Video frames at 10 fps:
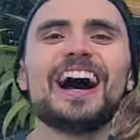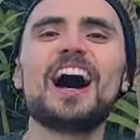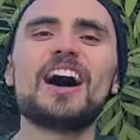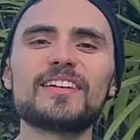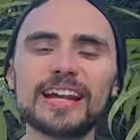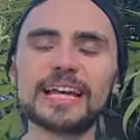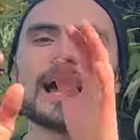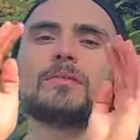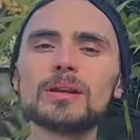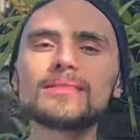Alrighty,
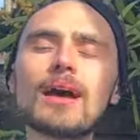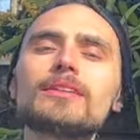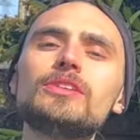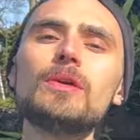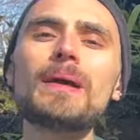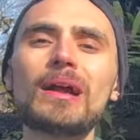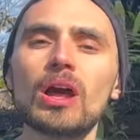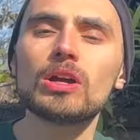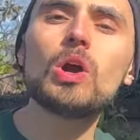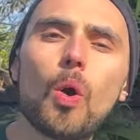I want to talk to you about
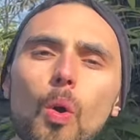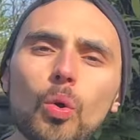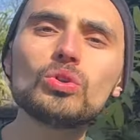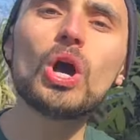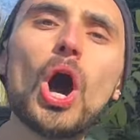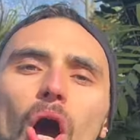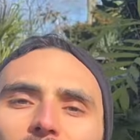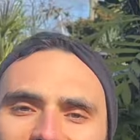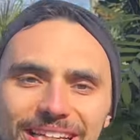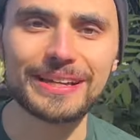cold
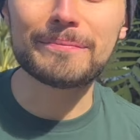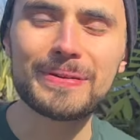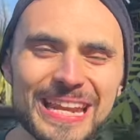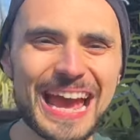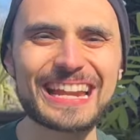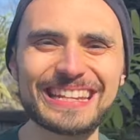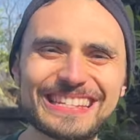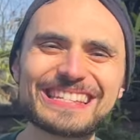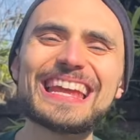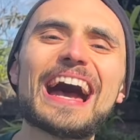hardy
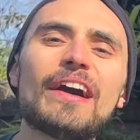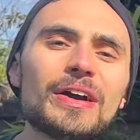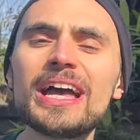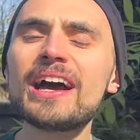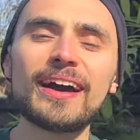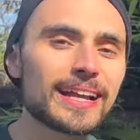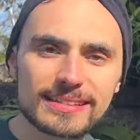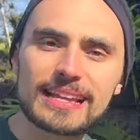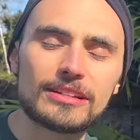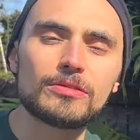bananas now. Like I
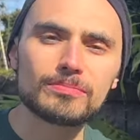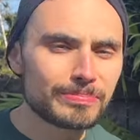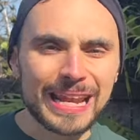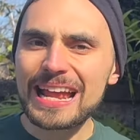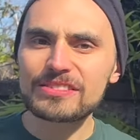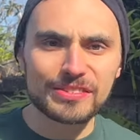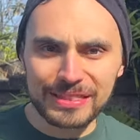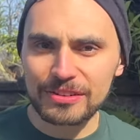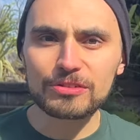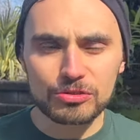said, bananas,
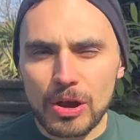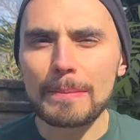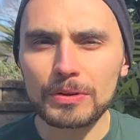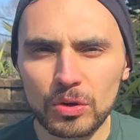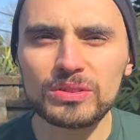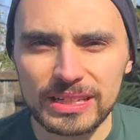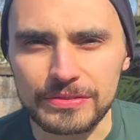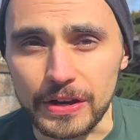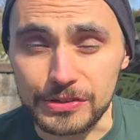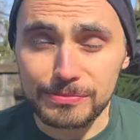they're tropical
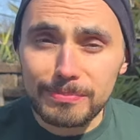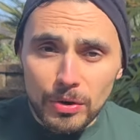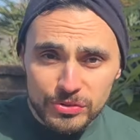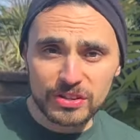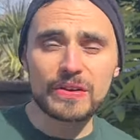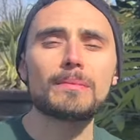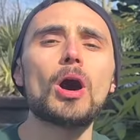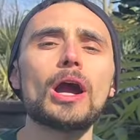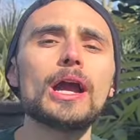divas. Most of them are.